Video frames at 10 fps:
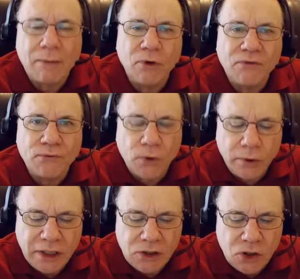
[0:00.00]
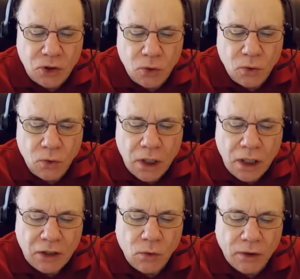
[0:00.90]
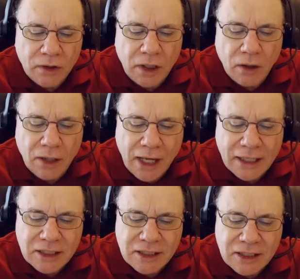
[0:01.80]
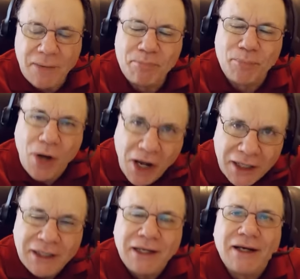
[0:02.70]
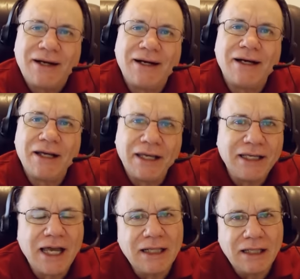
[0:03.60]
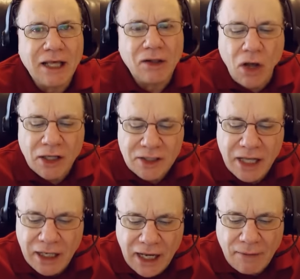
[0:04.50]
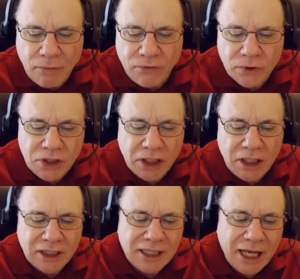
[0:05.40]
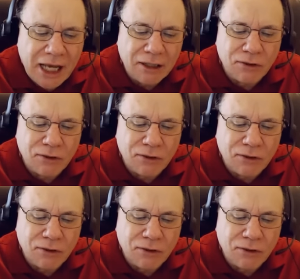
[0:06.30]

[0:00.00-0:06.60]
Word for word: I'm referring to North Carolina State, but uh, again, they lost that game to Virginia Tech.